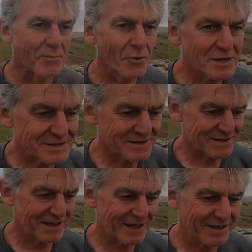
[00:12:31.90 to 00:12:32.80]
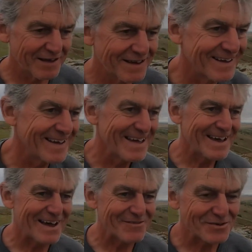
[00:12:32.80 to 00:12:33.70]
Point
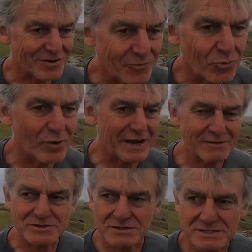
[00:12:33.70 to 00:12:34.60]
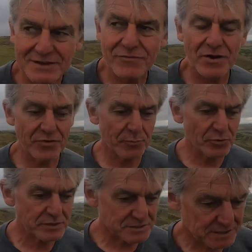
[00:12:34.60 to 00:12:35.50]
after walking out to several other
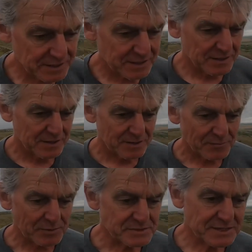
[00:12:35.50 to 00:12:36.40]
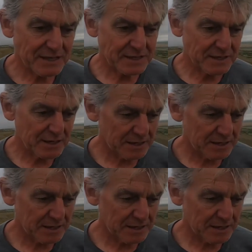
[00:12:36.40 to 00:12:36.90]
points by mistake.